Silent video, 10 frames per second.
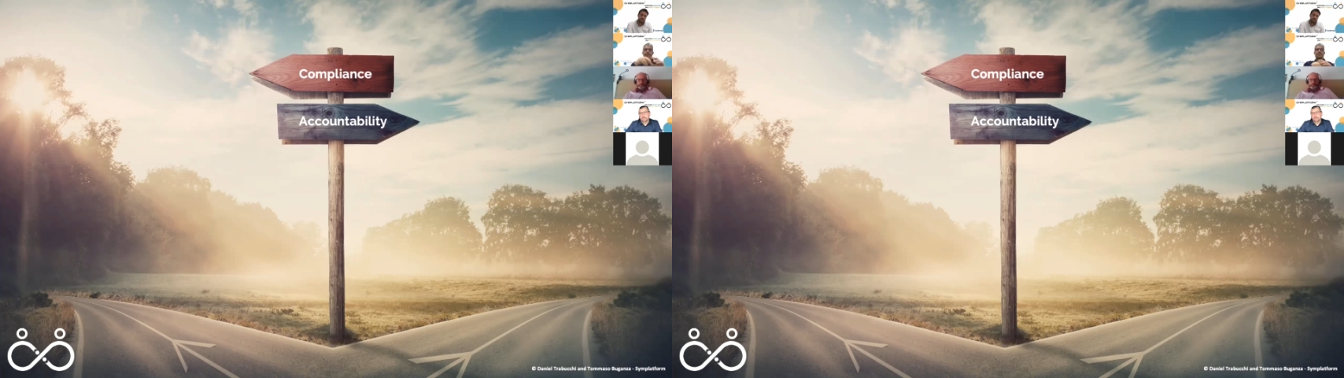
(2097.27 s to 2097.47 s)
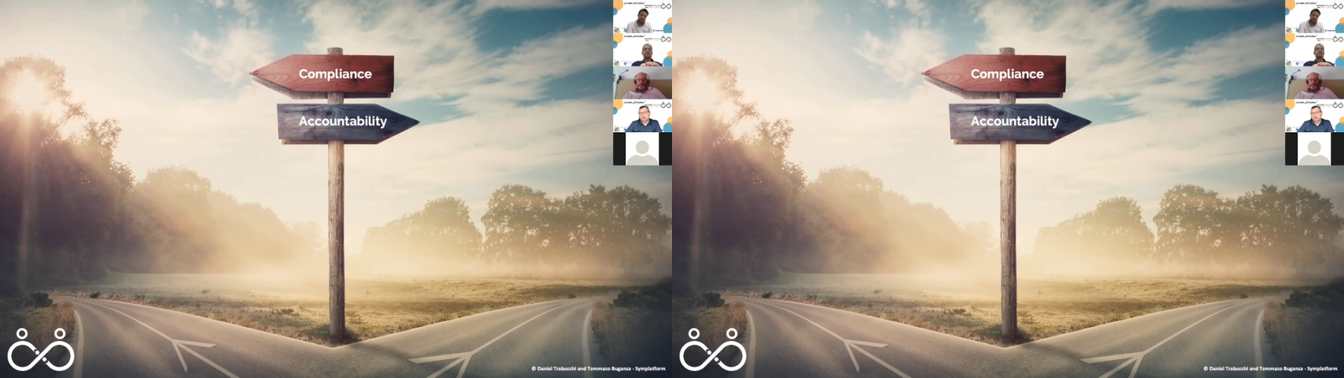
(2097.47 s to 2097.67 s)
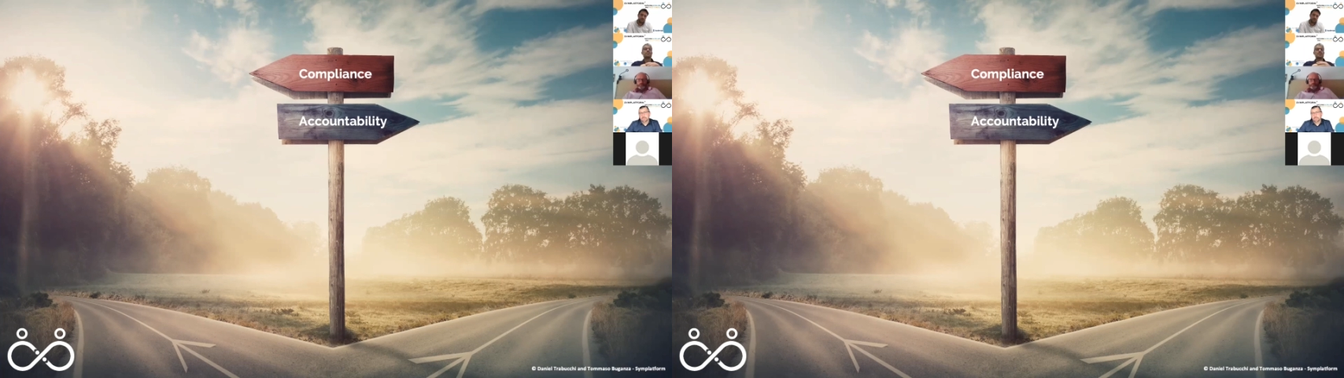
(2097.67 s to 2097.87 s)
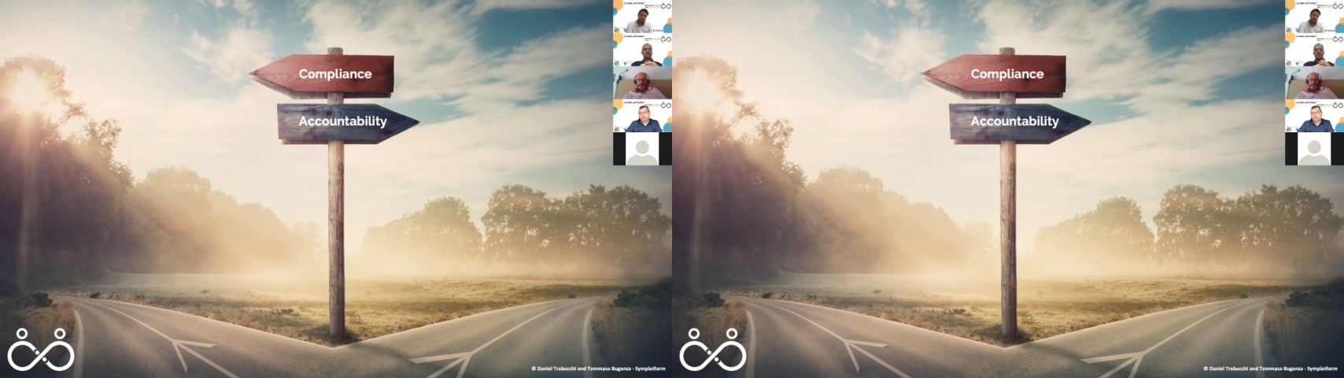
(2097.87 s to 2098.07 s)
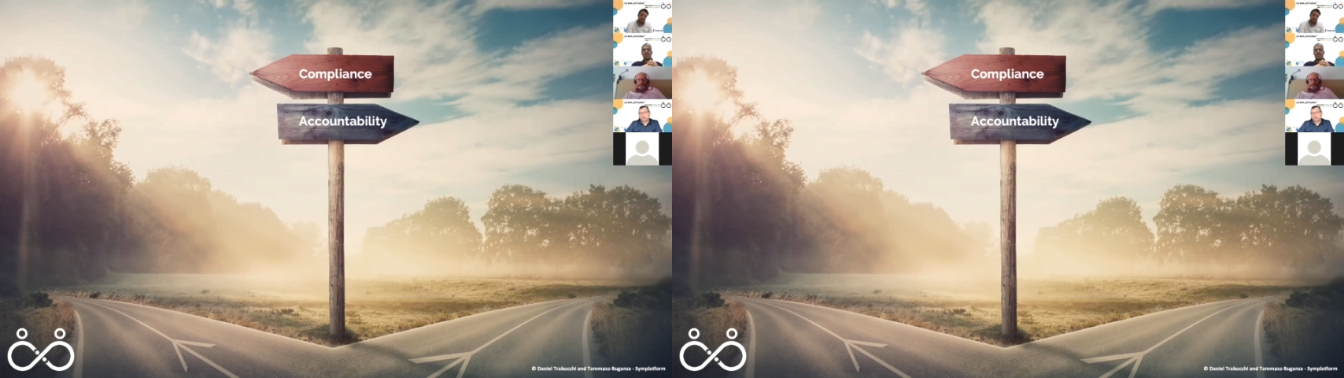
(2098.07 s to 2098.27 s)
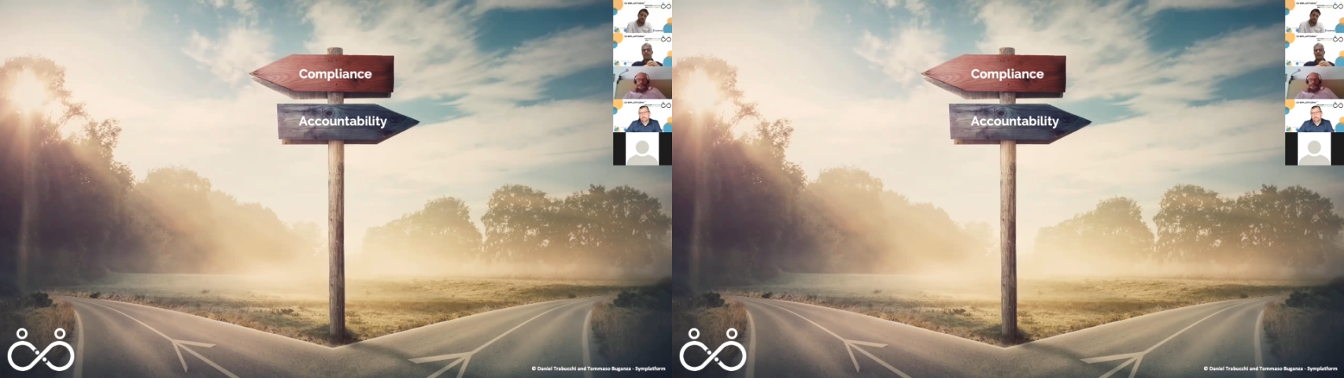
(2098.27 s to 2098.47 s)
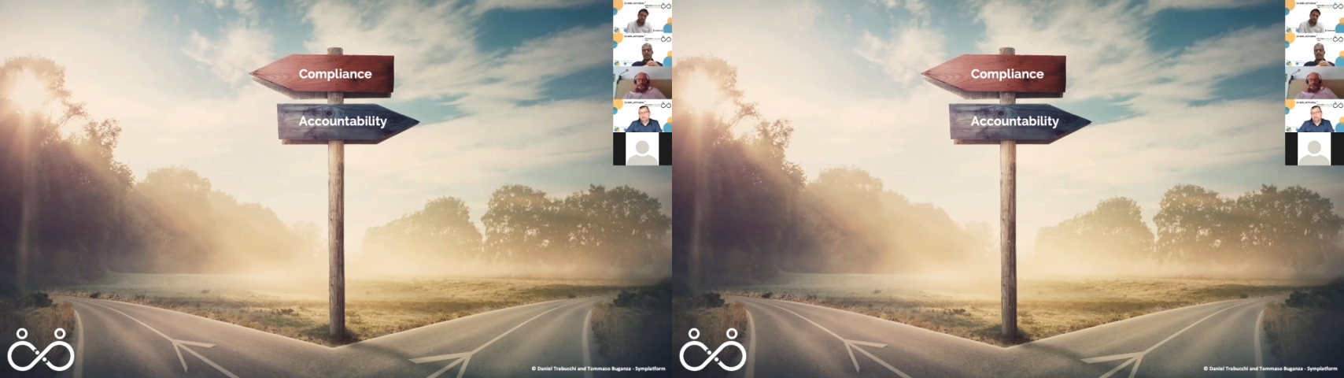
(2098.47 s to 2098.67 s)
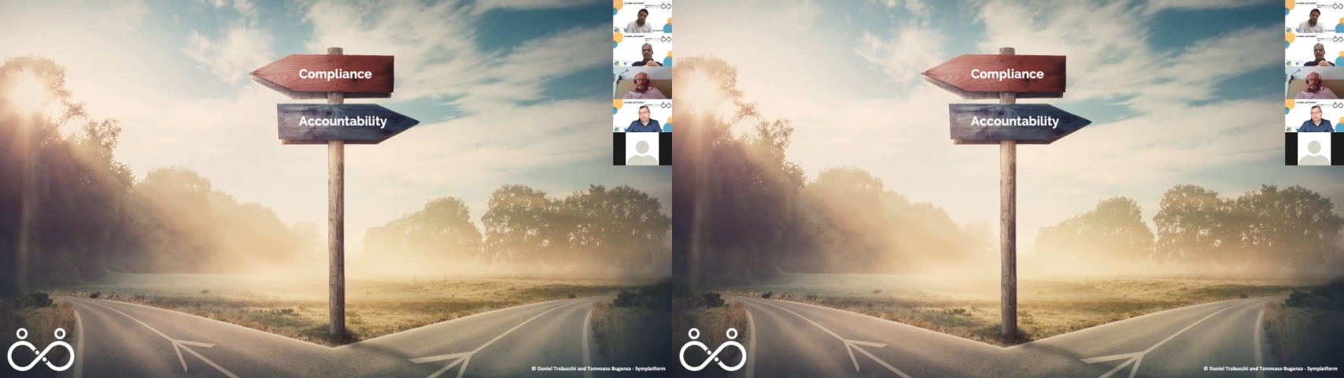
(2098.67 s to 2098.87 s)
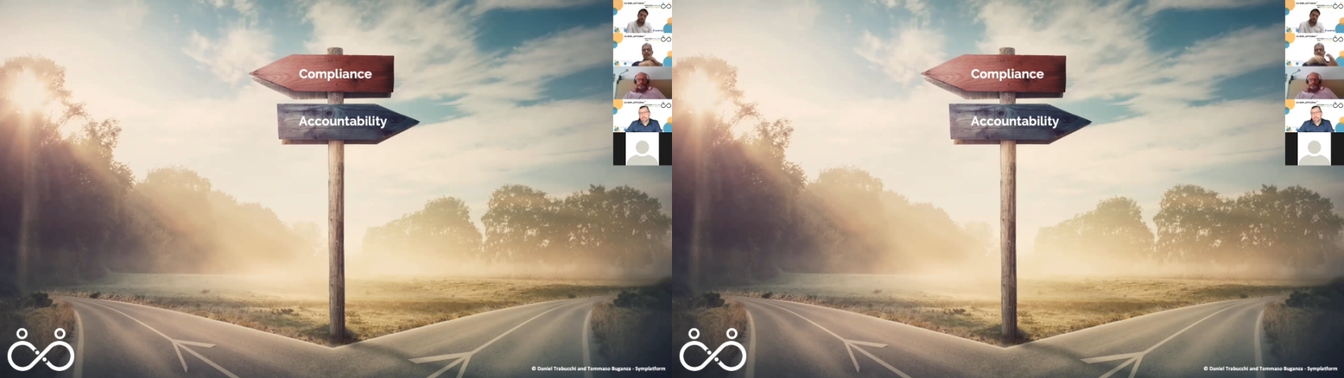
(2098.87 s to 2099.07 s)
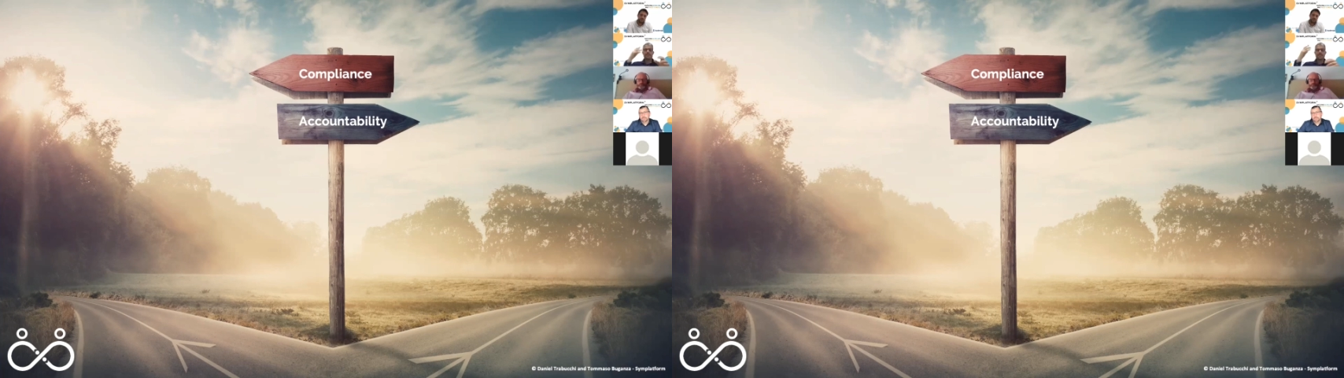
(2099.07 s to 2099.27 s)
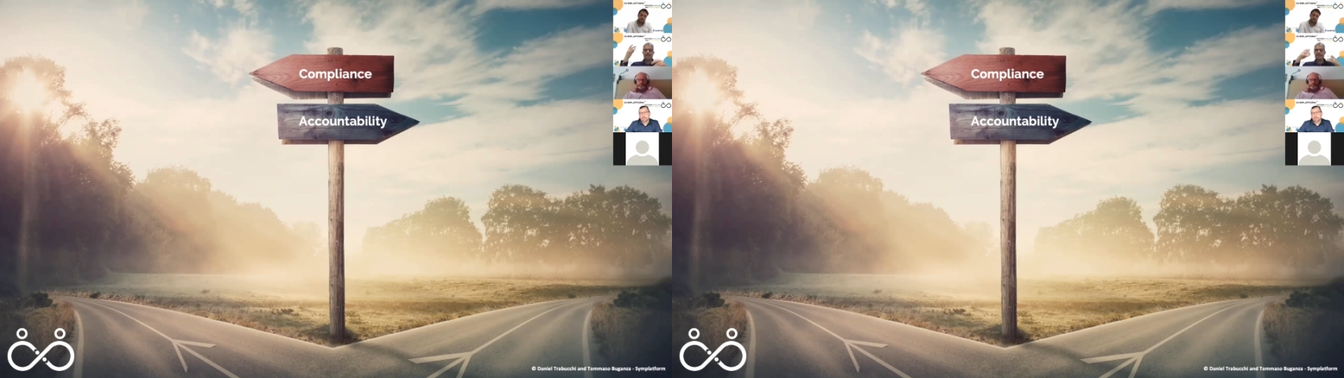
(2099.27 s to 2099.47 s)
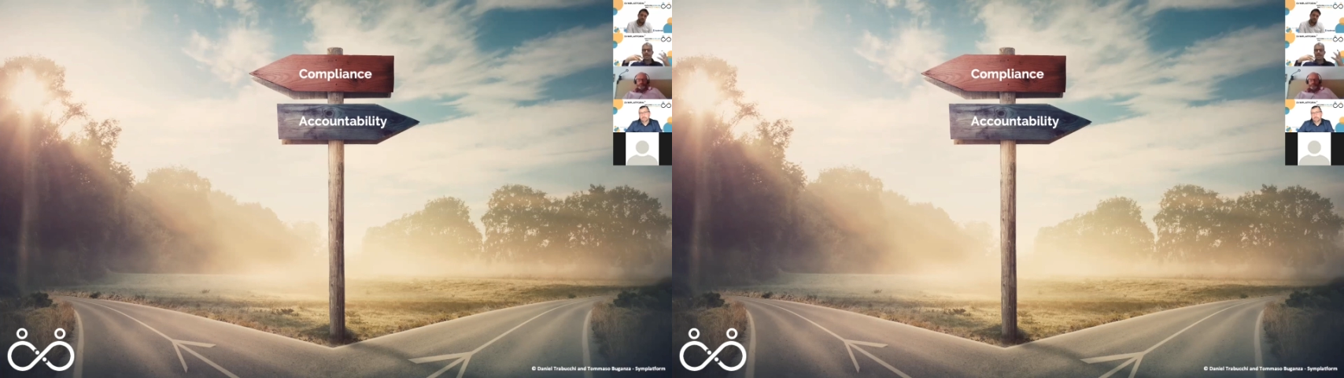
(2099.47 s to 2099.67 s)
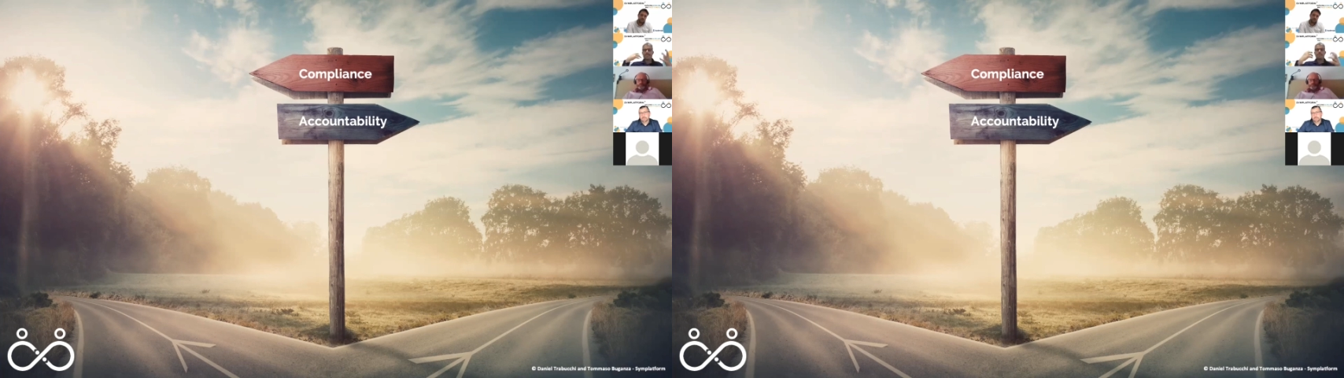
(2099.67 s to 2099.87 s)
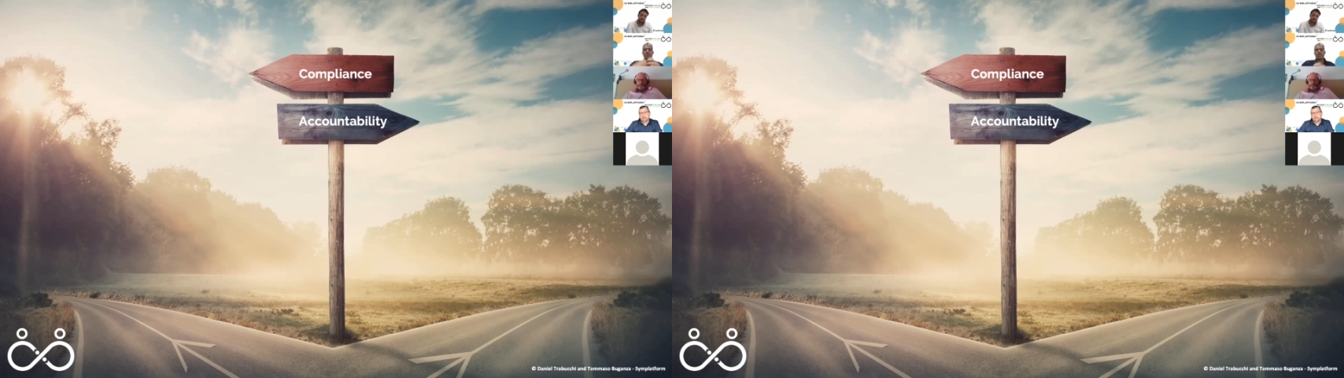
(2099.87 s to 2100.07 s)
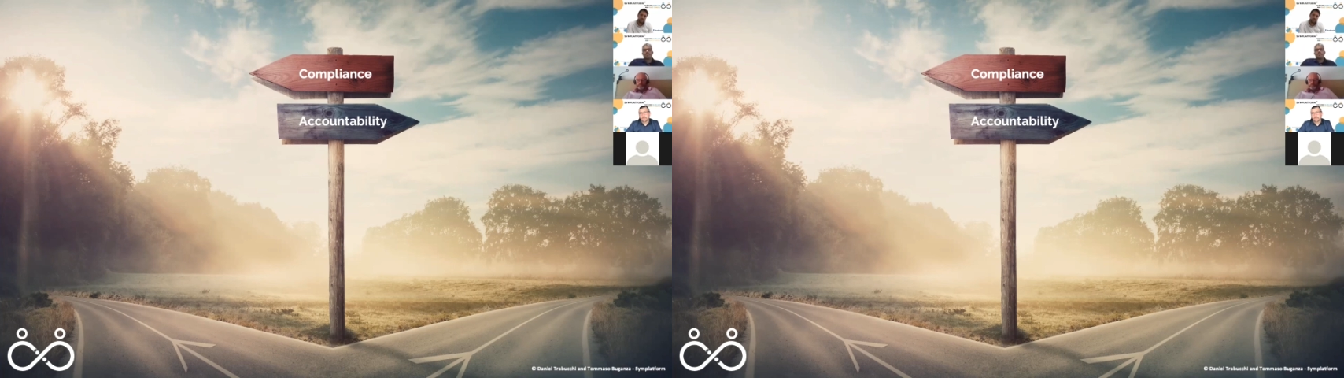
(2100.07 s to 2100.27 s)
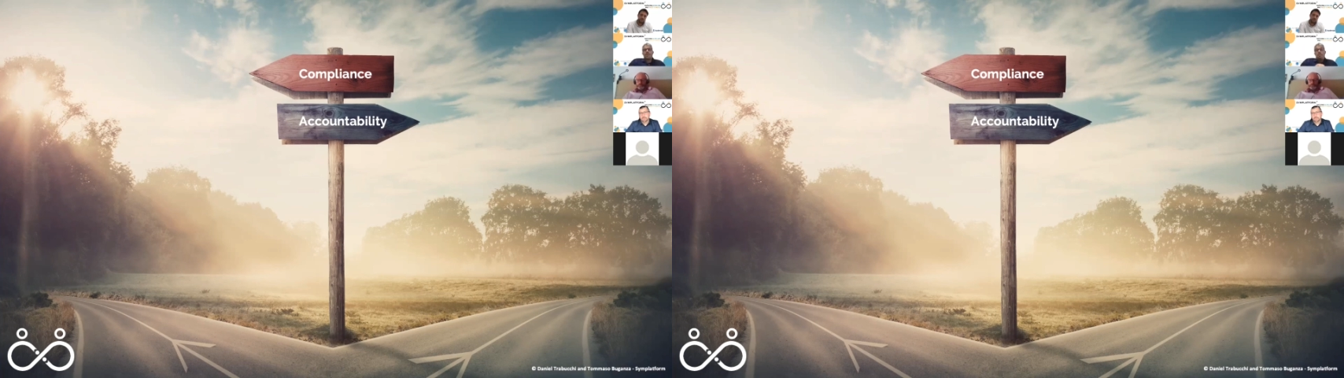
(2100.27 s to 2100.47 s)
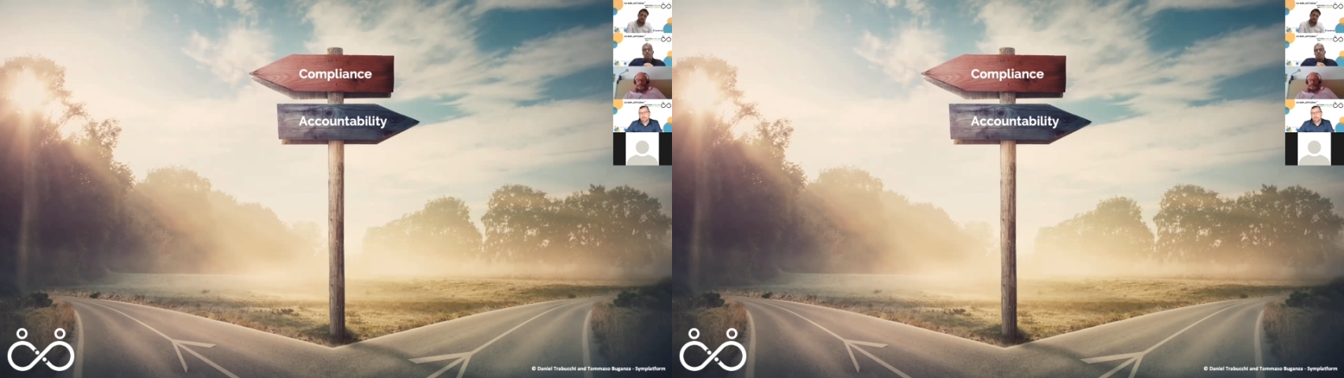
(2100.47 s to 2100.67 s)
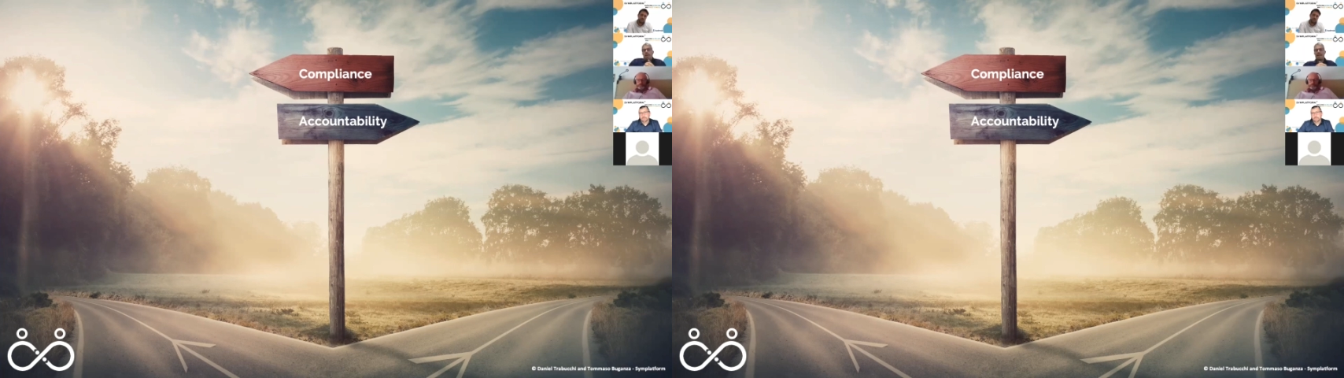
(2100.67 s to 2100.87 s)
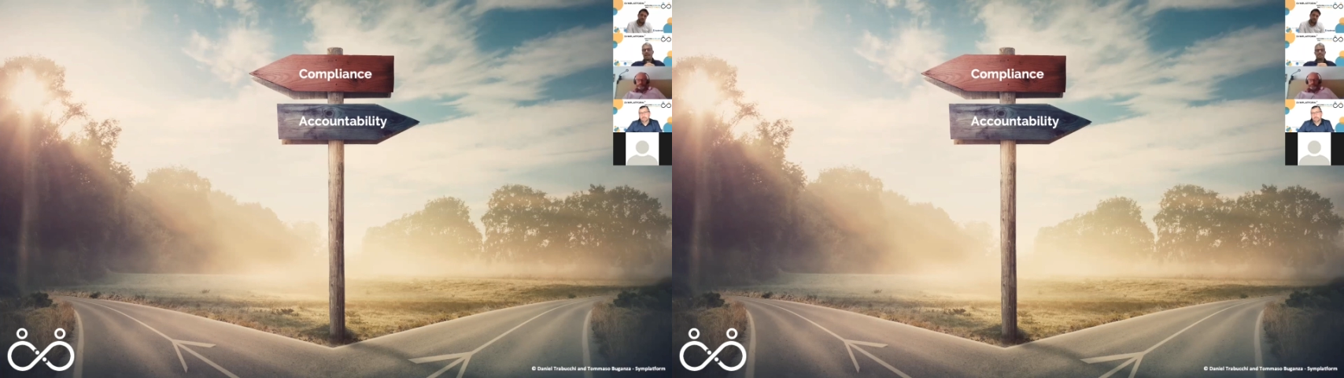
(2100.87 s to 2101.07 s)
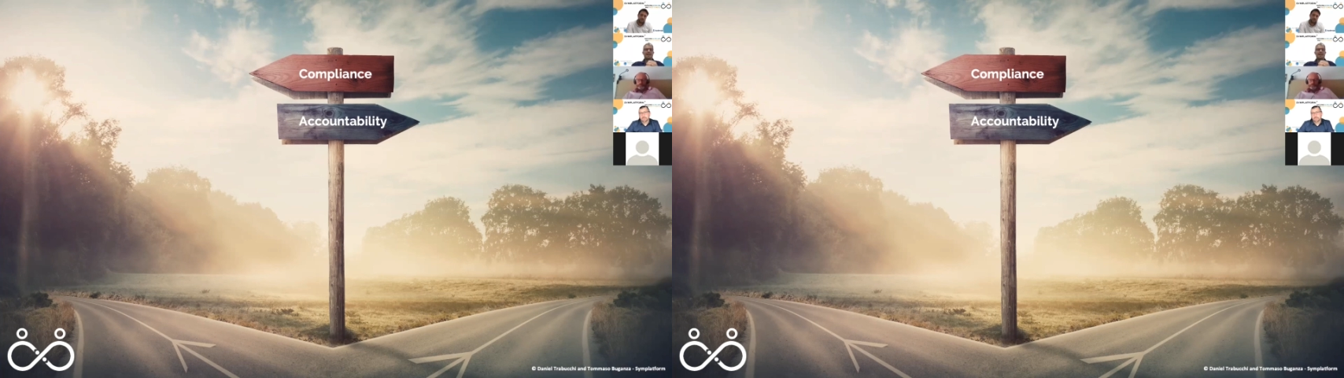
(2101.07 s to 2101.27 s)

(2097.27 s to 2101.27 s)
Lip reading: Nobody's mouth can be seen.